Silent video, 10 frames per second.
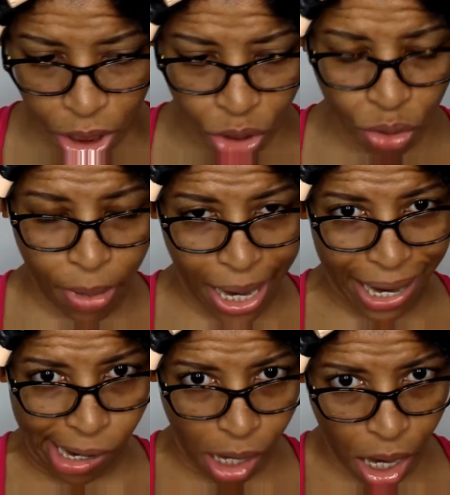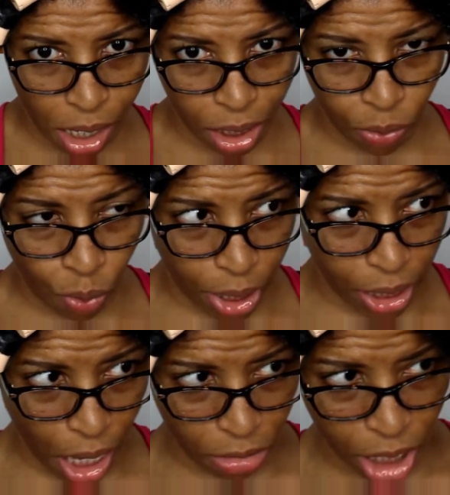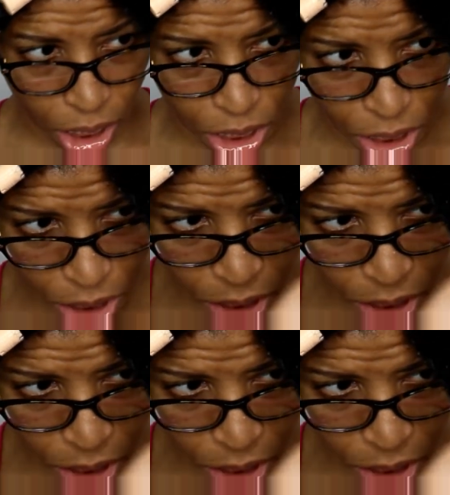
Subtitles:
do my hair all in one direction.